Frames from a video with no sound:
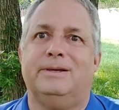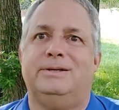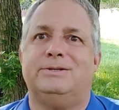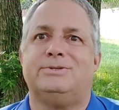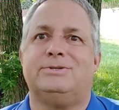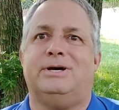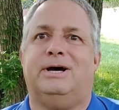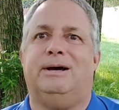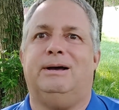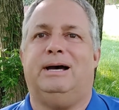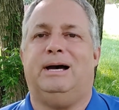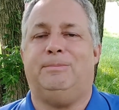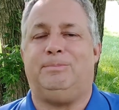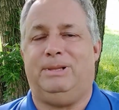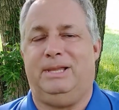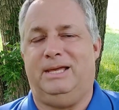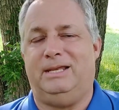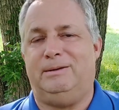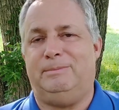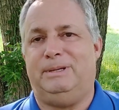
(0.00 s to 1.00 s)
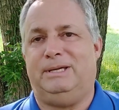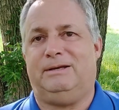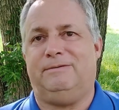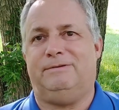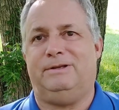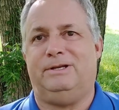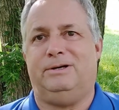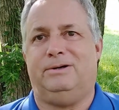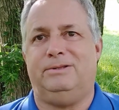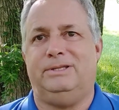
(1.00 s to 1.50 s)
So I plan to make a
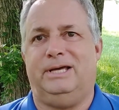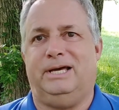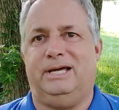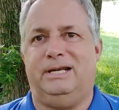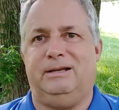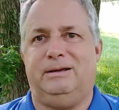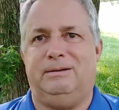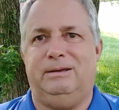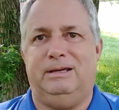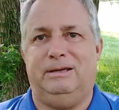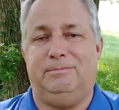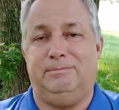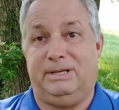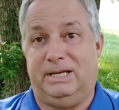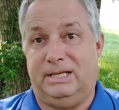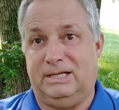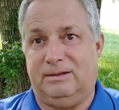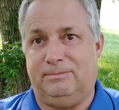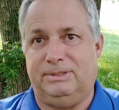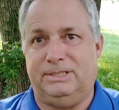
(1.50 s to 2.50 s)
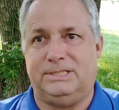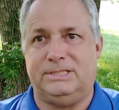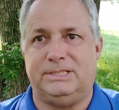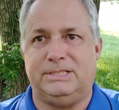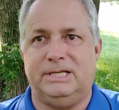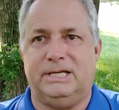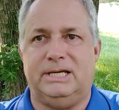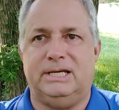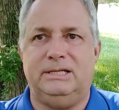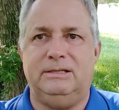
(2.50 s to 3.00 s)
video on that. It may not be
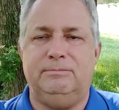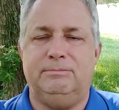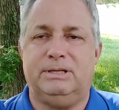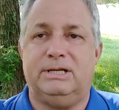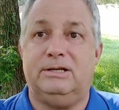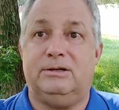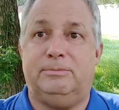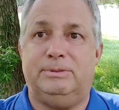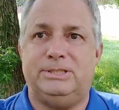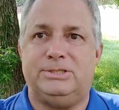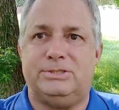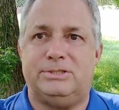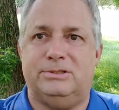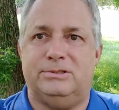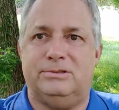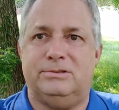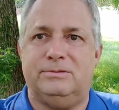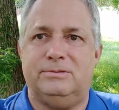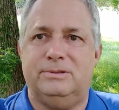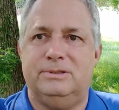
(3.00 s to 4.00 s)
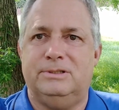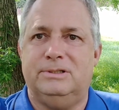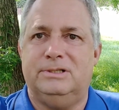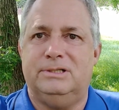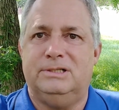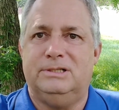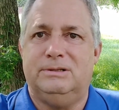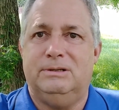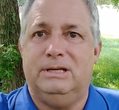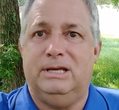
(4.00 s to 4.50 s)
today, but it'll be soon.
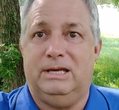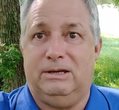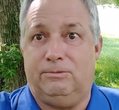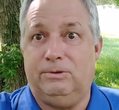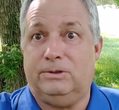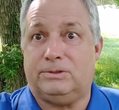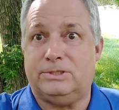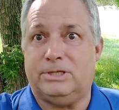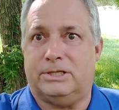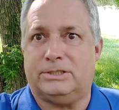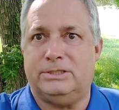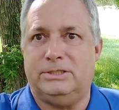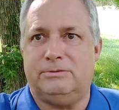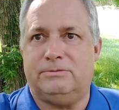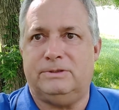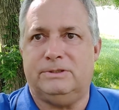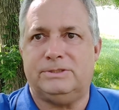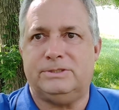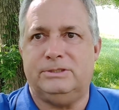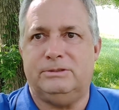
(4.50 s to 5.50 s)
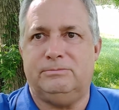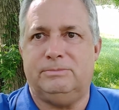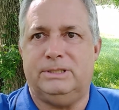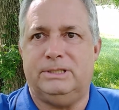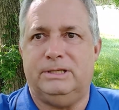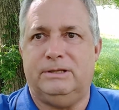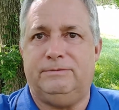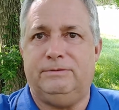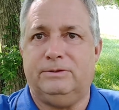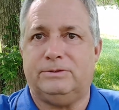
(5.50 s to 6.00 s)
And we'll talk to you real soon. But
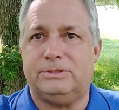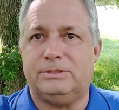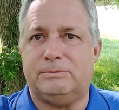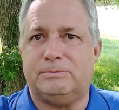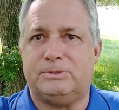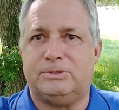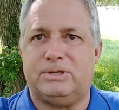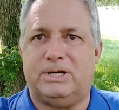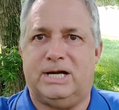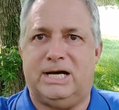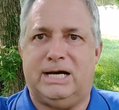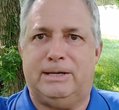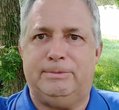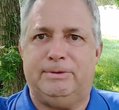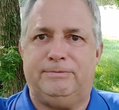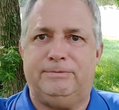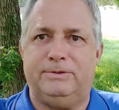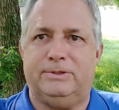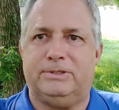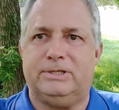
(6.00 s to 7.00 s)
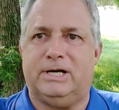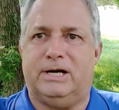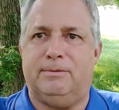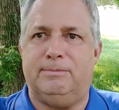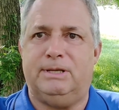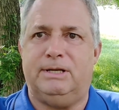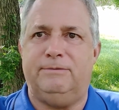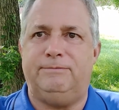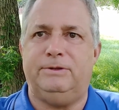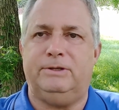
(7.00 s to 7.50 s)
if you'll subscribe, if you'll
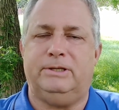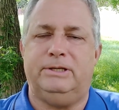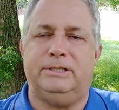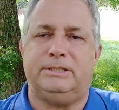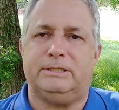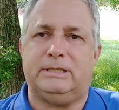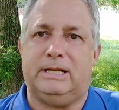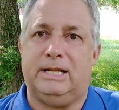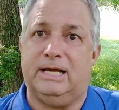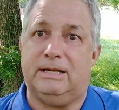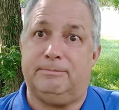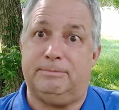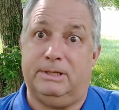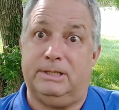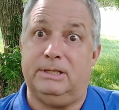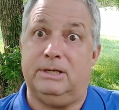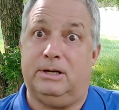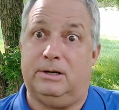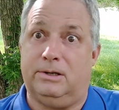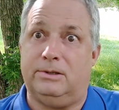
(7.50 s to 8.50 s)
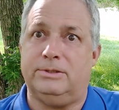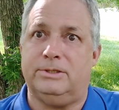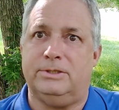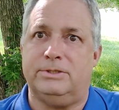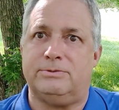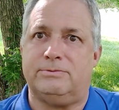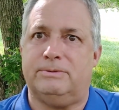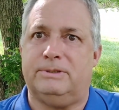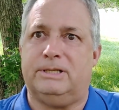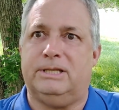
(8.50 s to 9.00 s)
comment, if you'll hit the like button, all
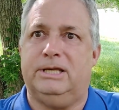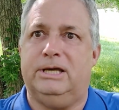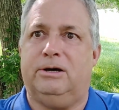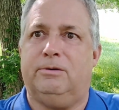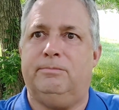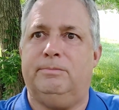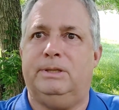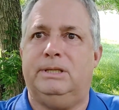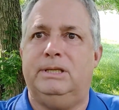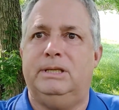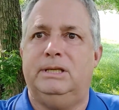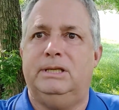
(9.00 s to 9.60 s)
those really help me.